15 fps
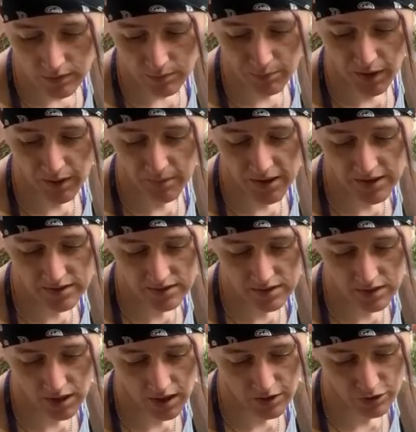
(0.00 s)
Bob hates the
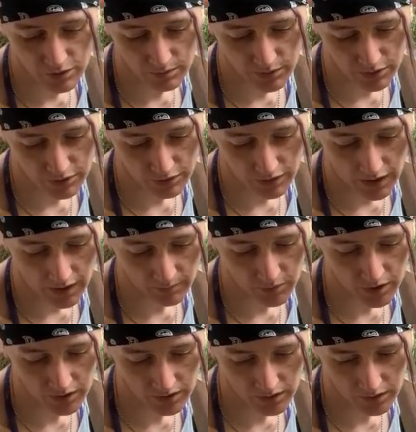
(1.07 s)
Dodge commercial. I'm
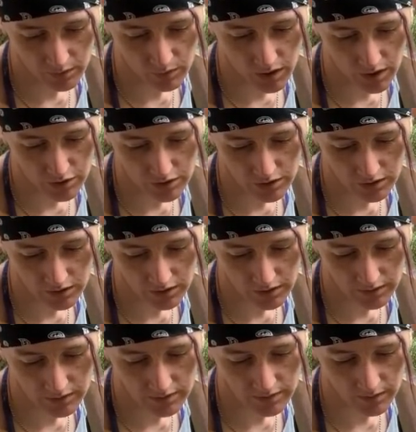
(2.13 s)
currently watching
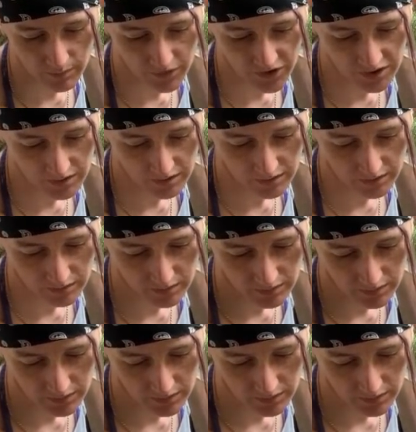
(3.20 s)
something,